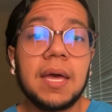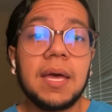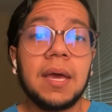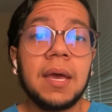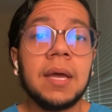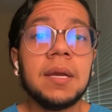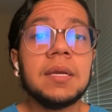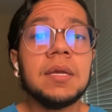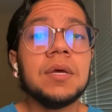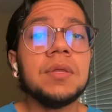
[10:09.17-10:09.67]

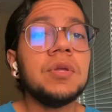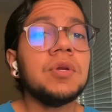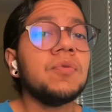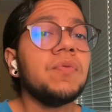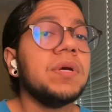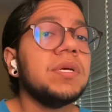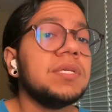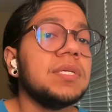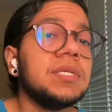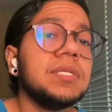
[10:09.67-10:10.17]
any other
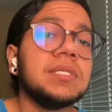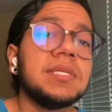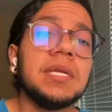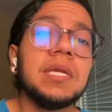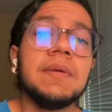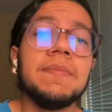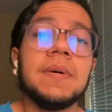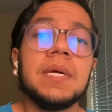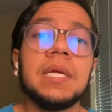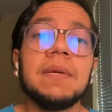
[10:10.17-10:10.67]
questions
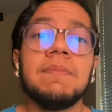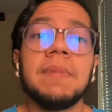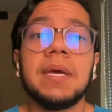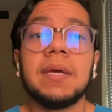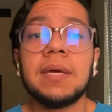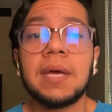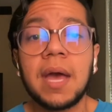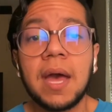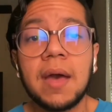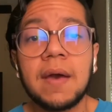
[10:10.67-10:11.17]
anybody may
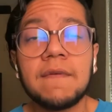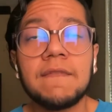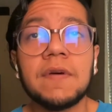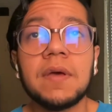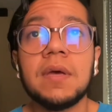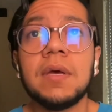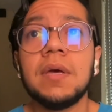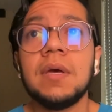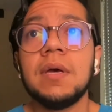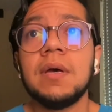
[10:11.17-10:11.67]
have,
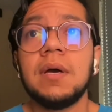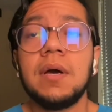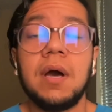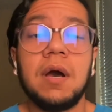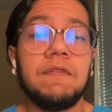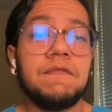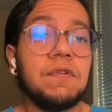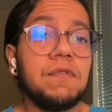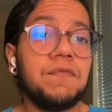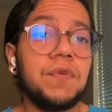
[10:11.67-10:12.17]

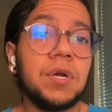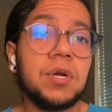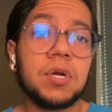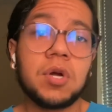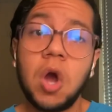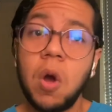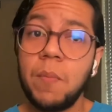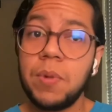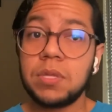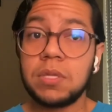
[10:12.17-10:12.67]
feel free to
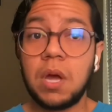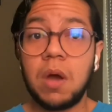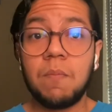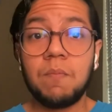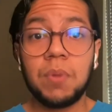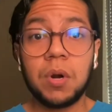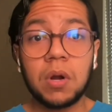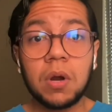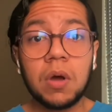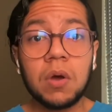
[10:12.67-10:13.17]
comment down
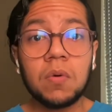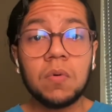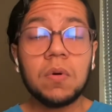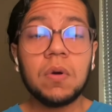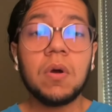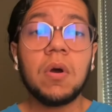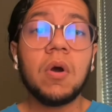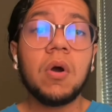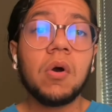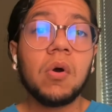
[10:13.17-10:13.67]
below
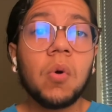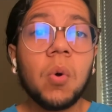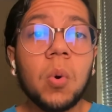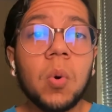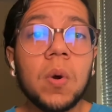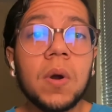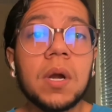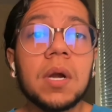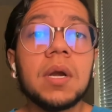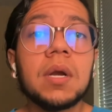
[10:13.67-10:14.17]

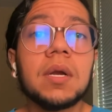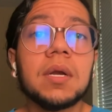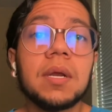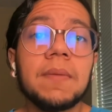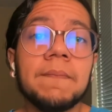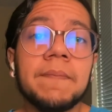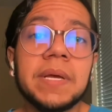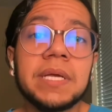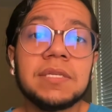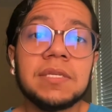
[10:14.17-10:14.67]
or
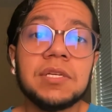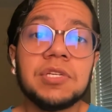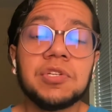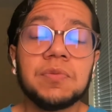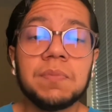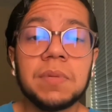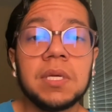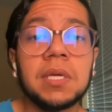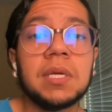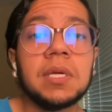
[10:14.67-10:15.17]
message
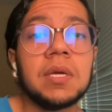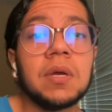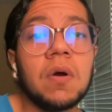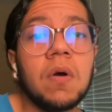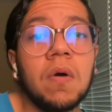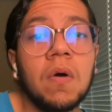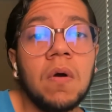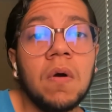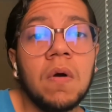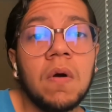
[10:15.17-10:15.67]
me
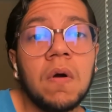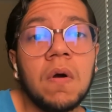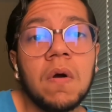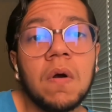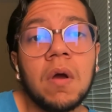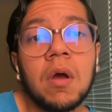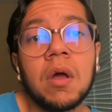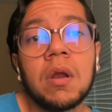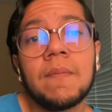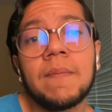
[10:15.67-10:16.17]

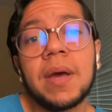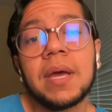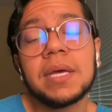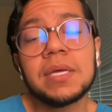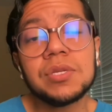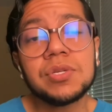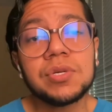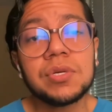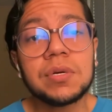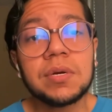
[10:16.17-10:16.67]
on my
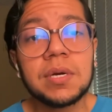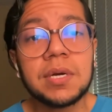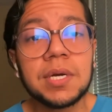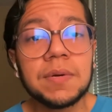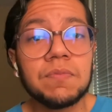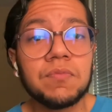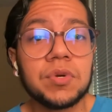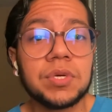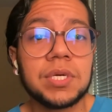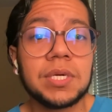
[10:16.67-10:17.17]

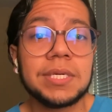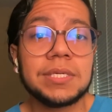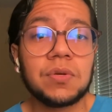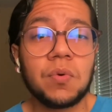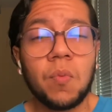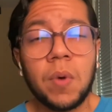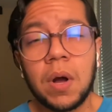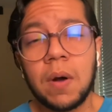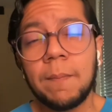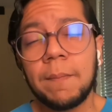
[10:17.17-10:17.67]
Instagram, which is
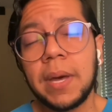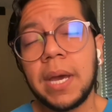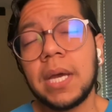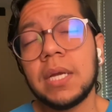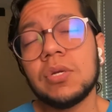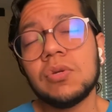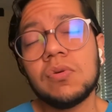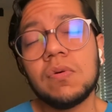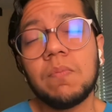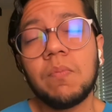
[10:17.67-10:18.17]
wellmade
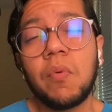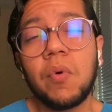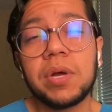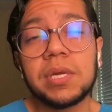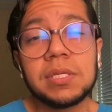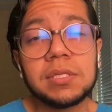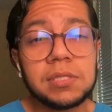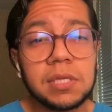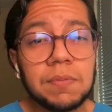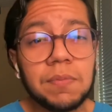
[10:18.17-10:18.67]

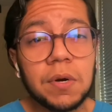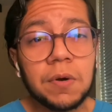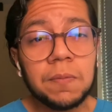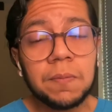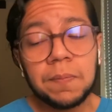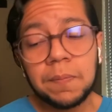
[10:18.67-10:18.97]
2.0.